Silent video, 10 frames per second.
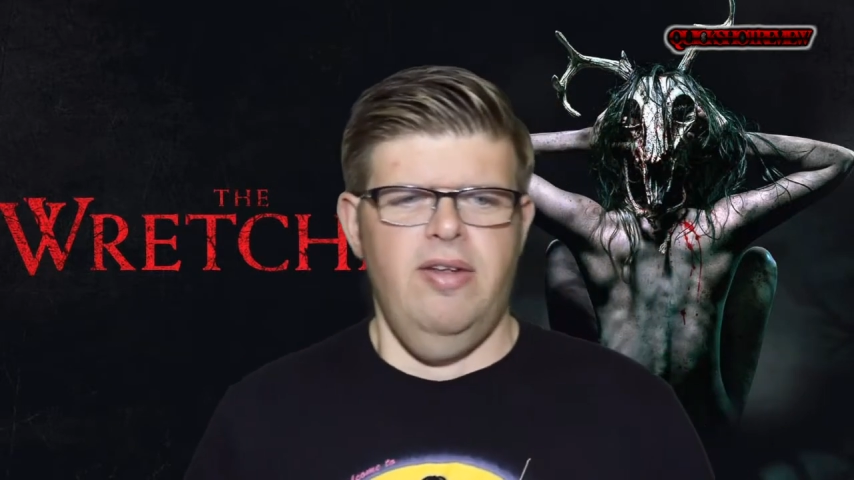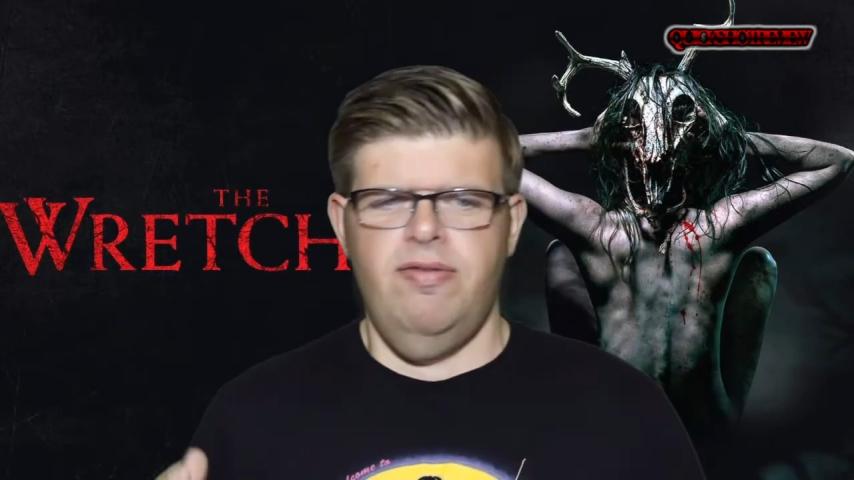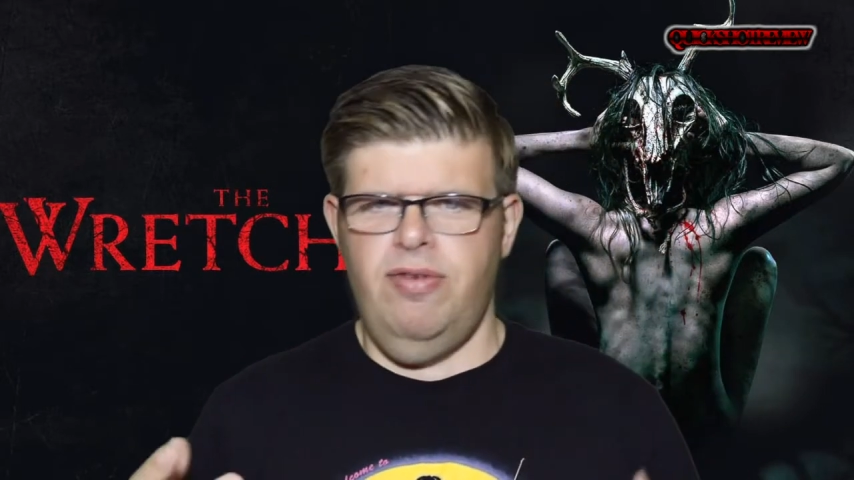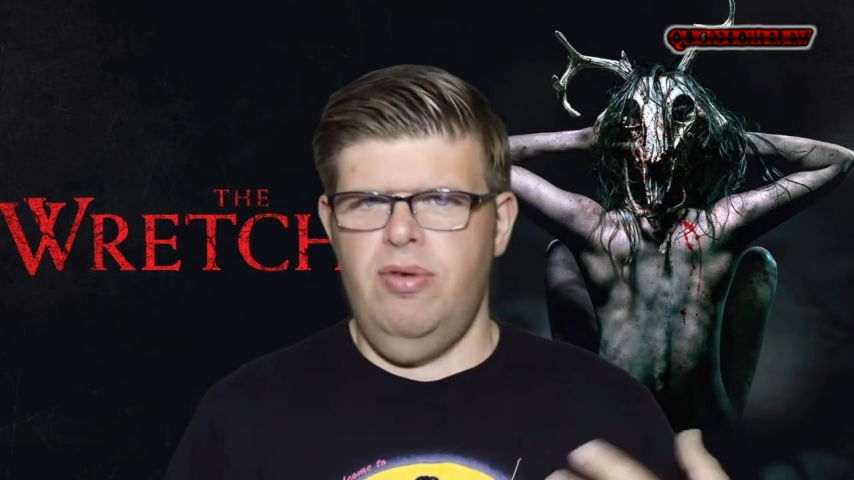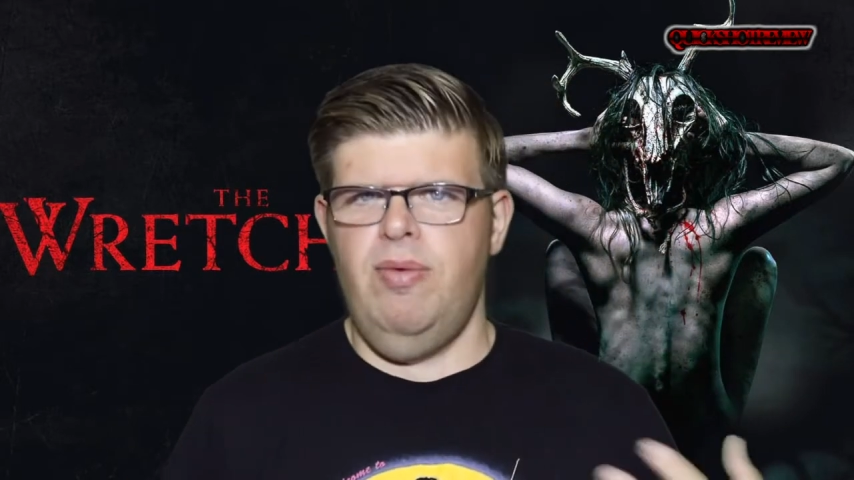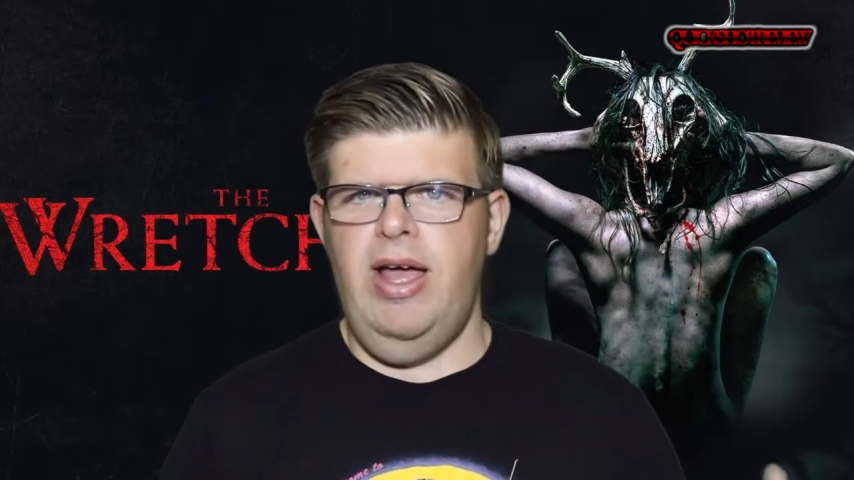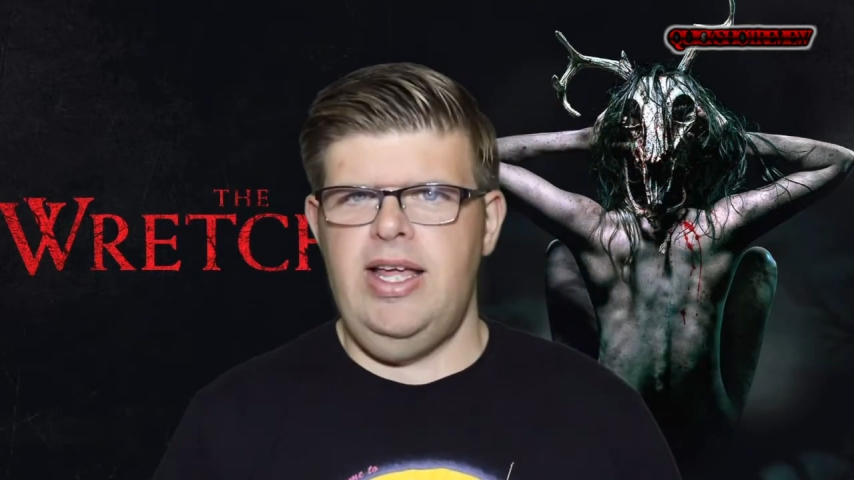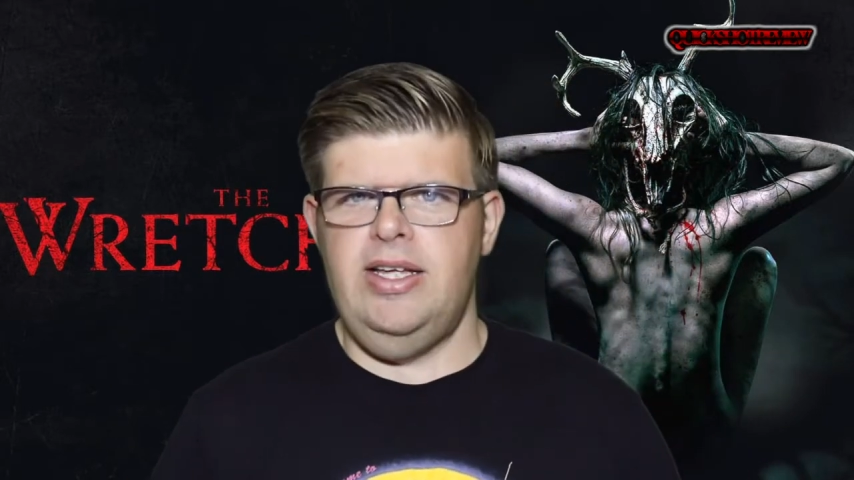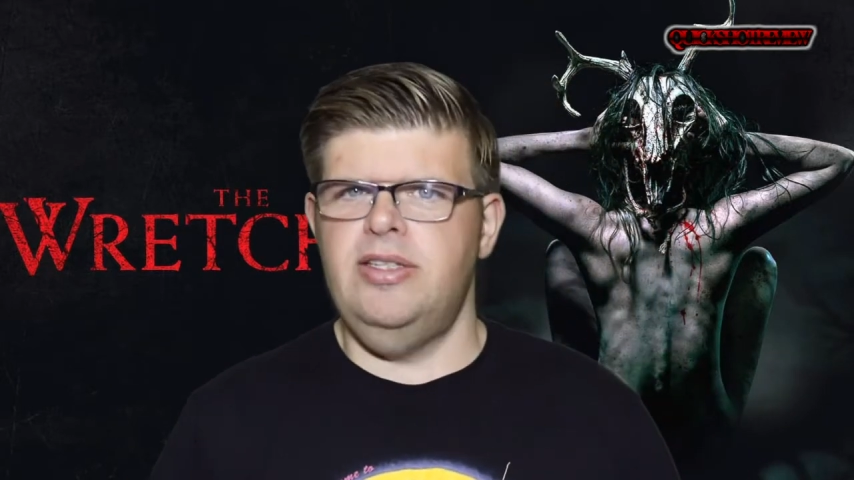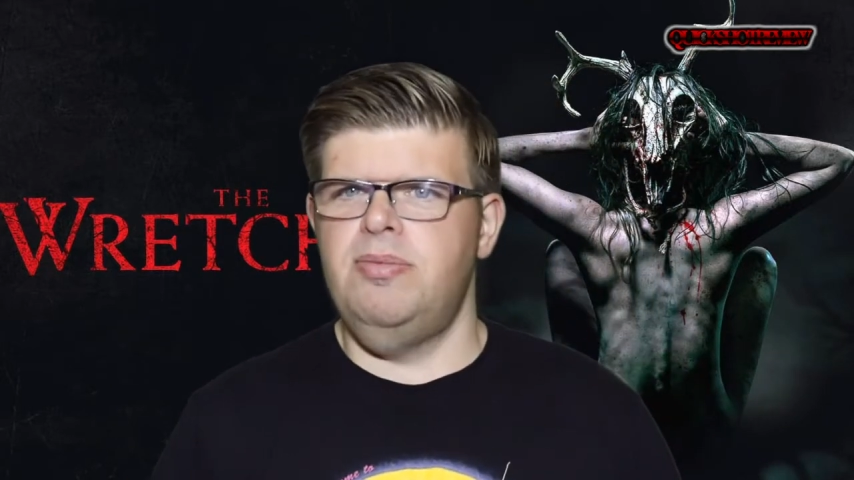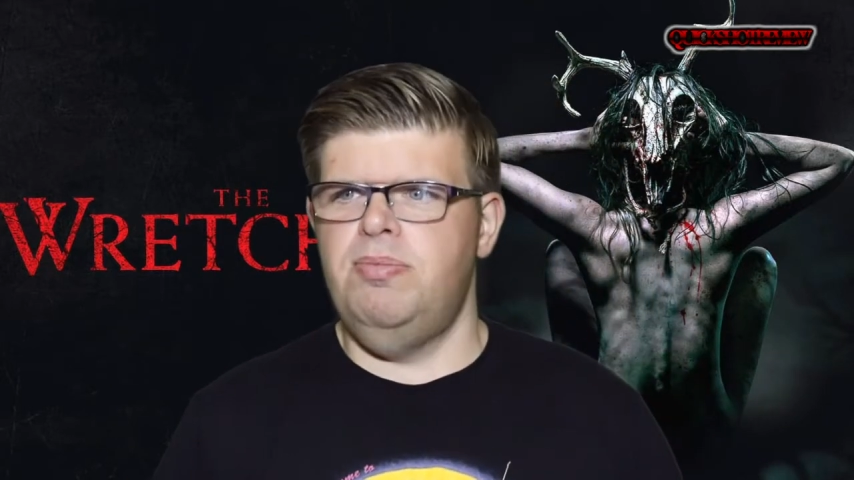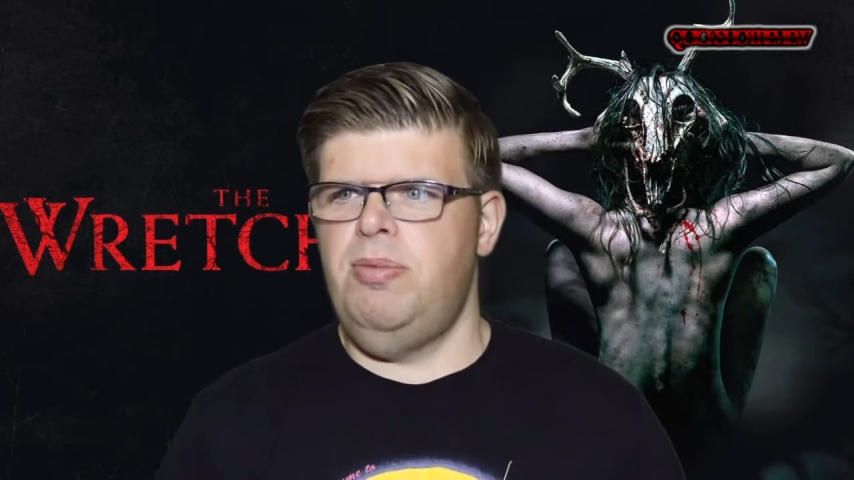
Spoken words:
fun ways.